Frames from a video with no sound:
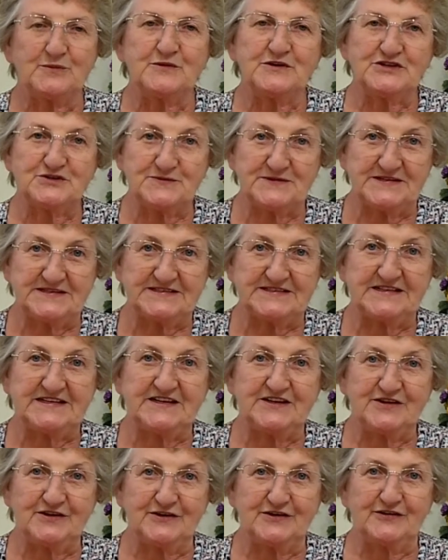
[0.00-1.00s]
which we
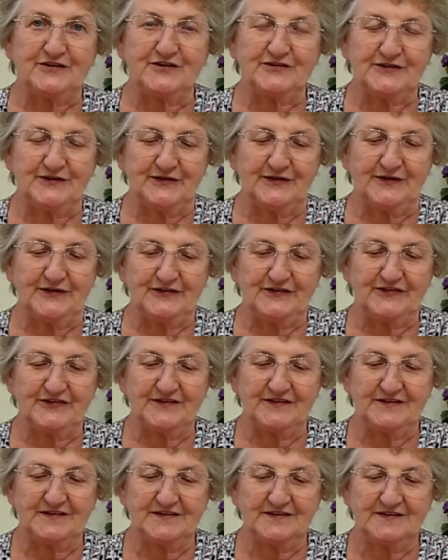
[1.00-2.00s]
see here on earth,
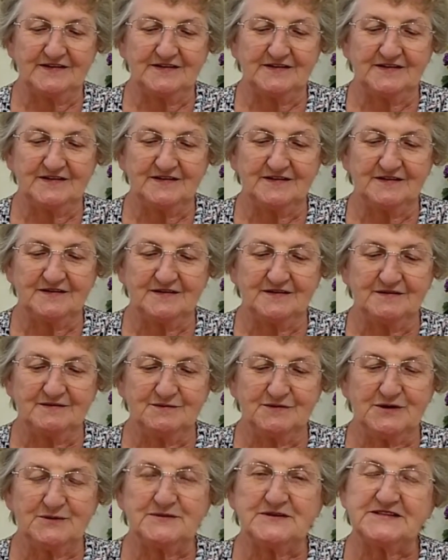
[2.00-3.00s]

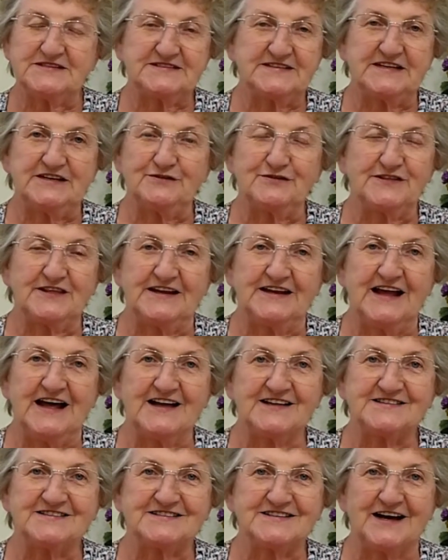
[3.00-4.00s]
we will see for the
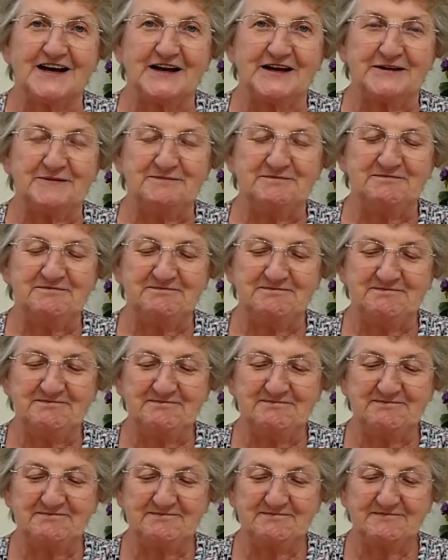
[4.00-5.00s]
last time.
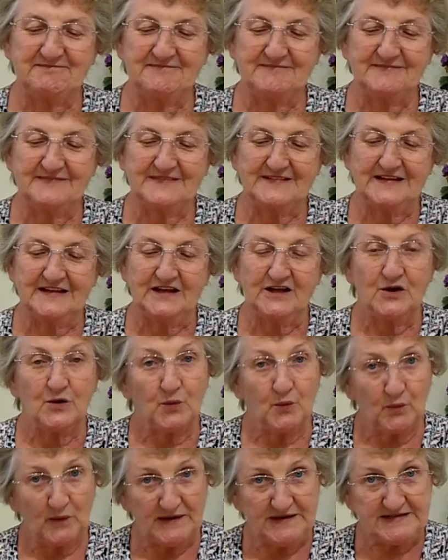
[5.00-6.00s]

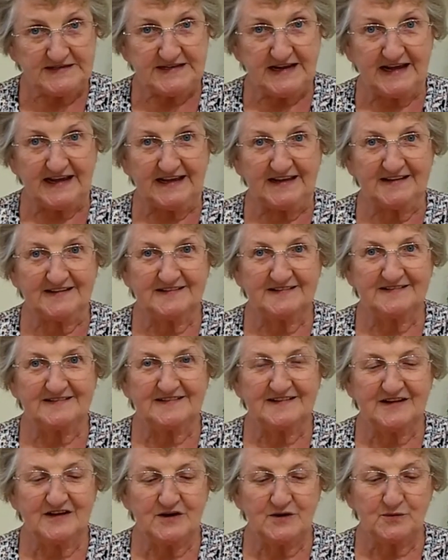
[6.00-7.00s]
One day,
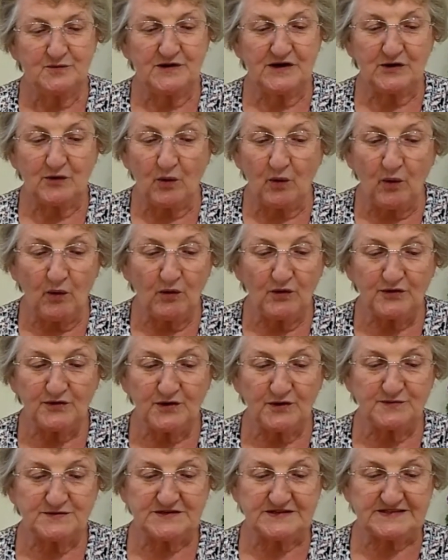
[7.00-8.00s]
we're all
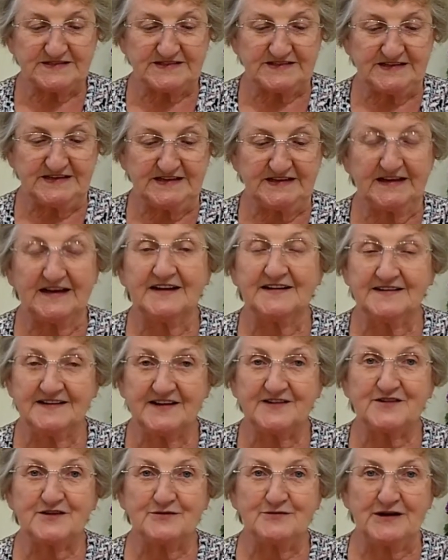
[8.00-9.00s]
going to see
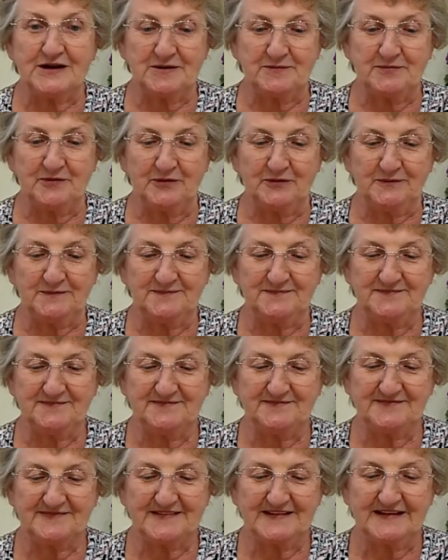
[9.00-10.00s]
another rainbow,
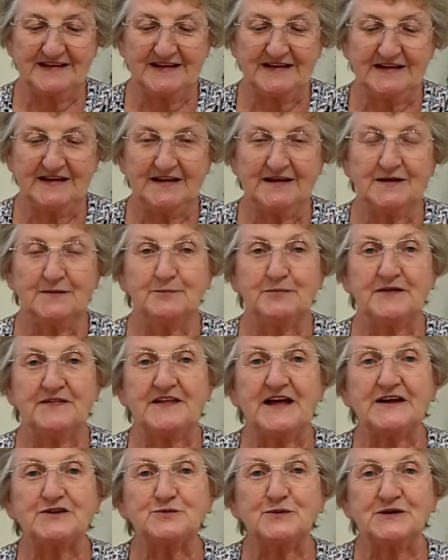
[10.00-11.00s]
but
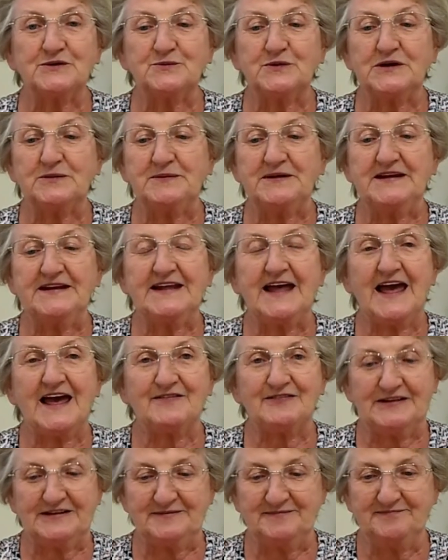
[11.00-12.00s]
that one will be in
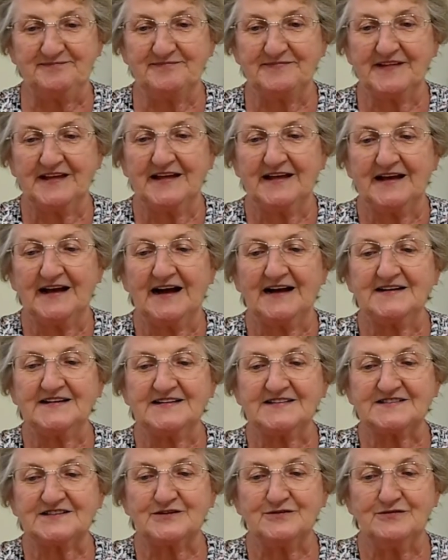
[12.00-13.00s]
heaven, and
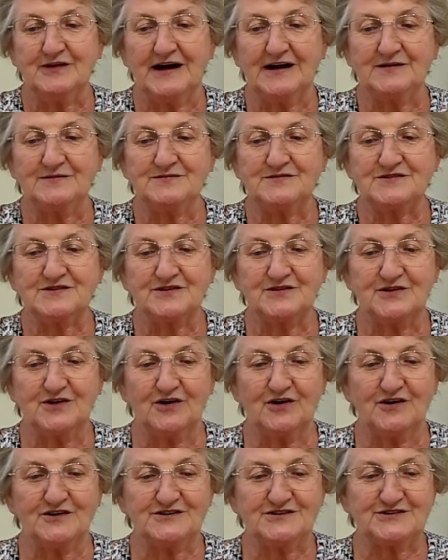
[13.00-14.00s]
it's around
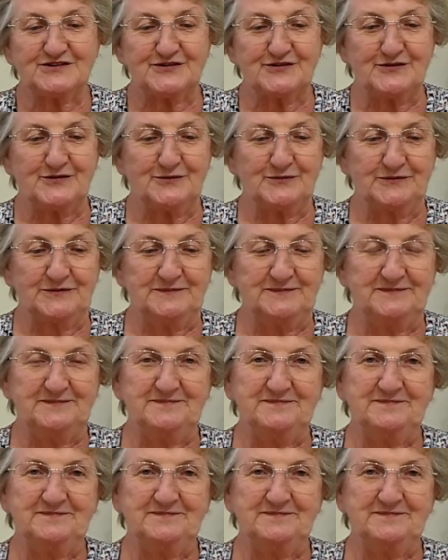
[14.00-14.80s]
God's throne.